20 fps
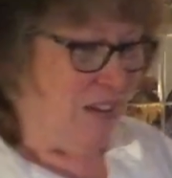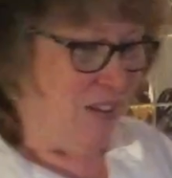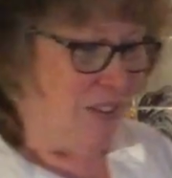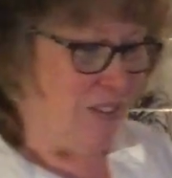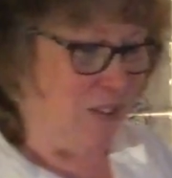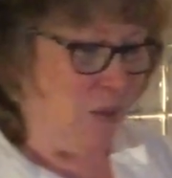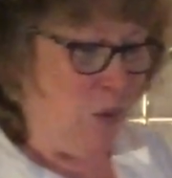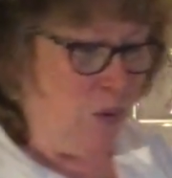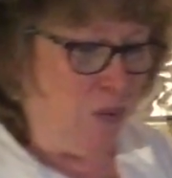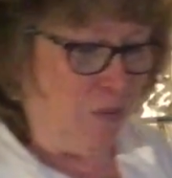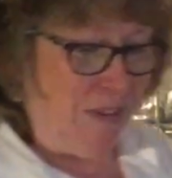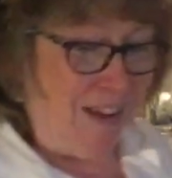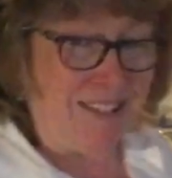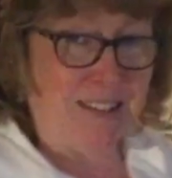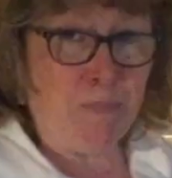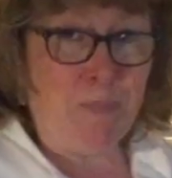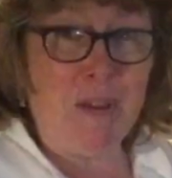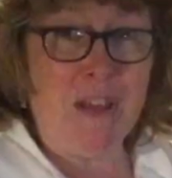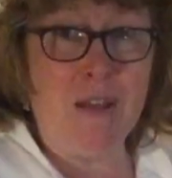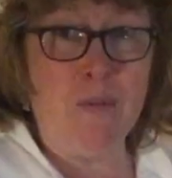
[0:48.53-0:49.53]
So the
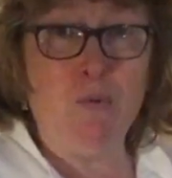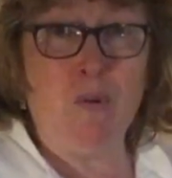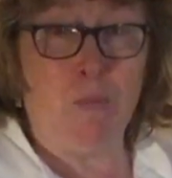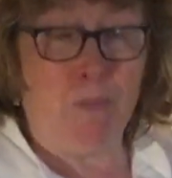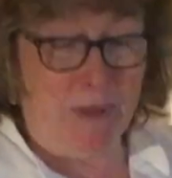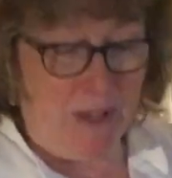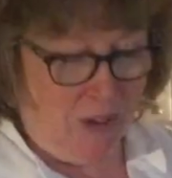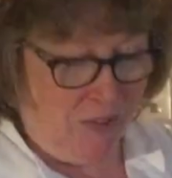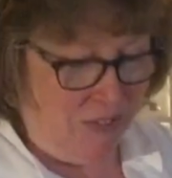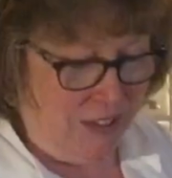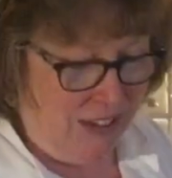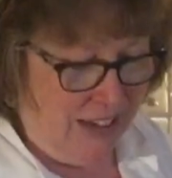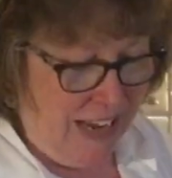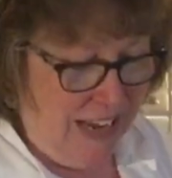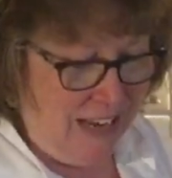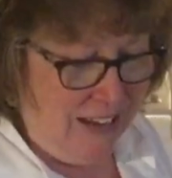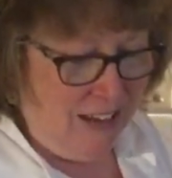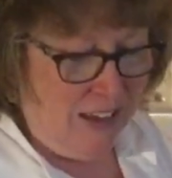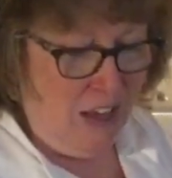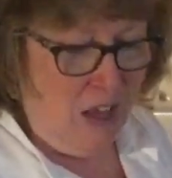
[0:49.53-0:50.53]
recipe will be on the
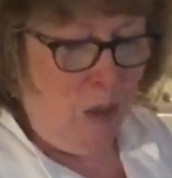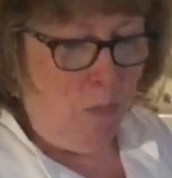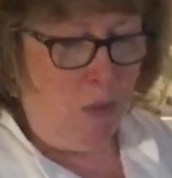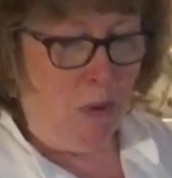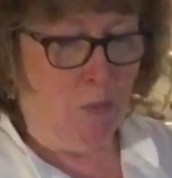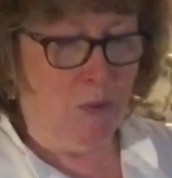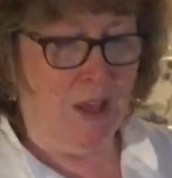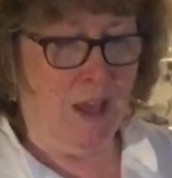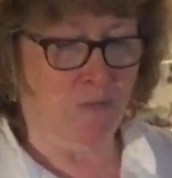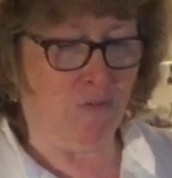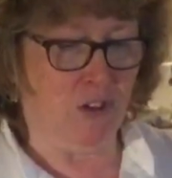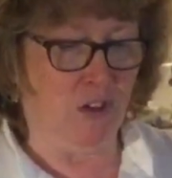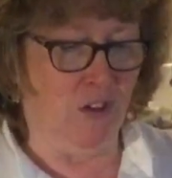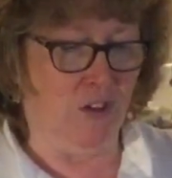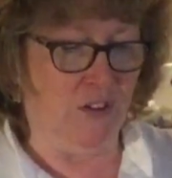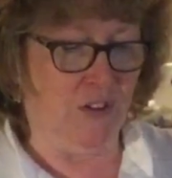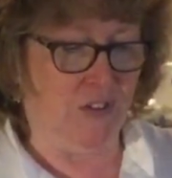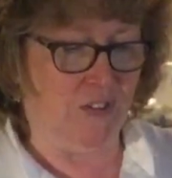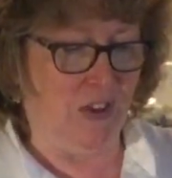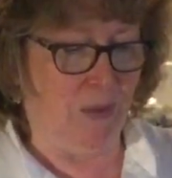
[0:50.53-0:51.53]
link, but we have
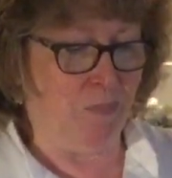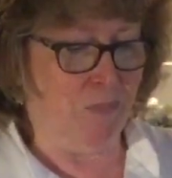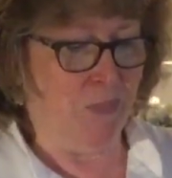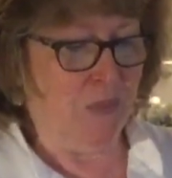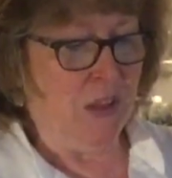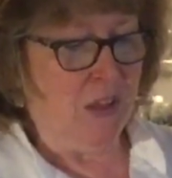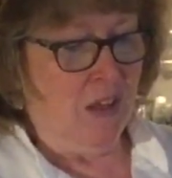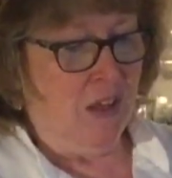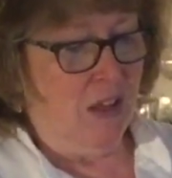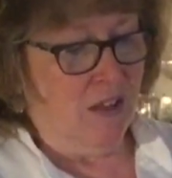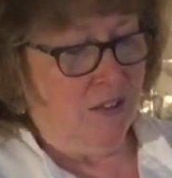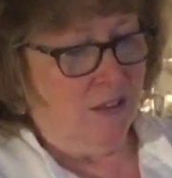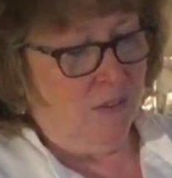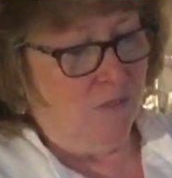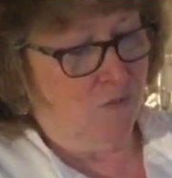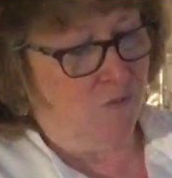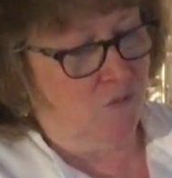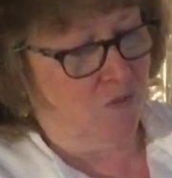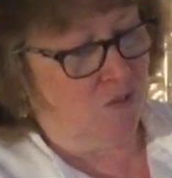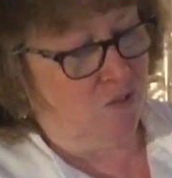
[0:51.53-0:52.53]
got some
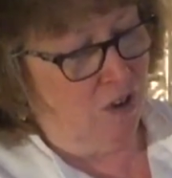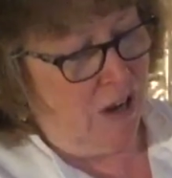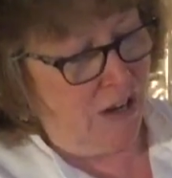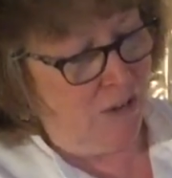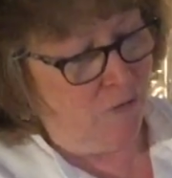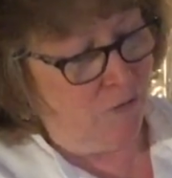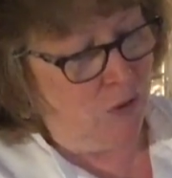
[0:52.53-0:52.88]
dried